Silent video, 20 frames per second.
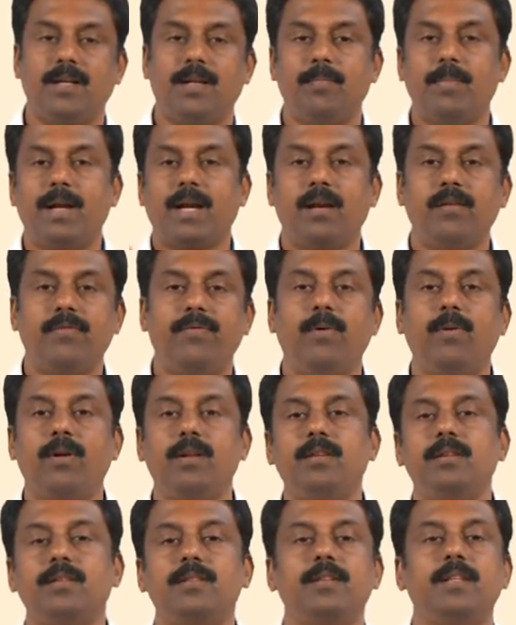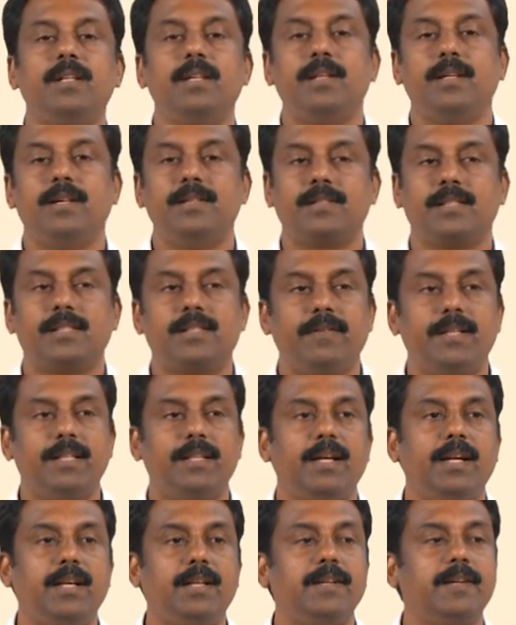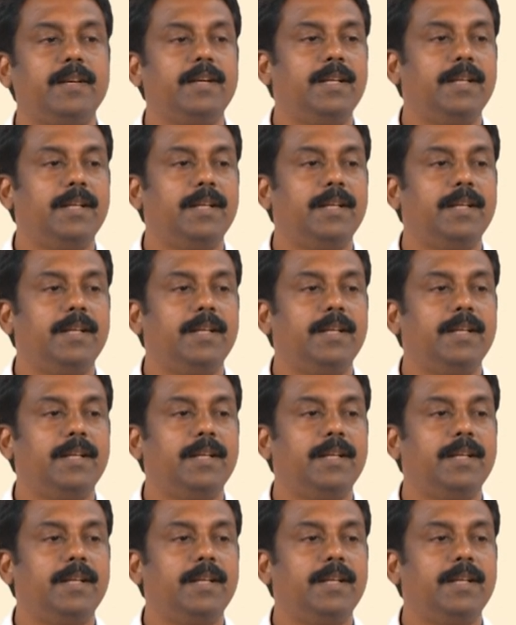back and forth in such a way that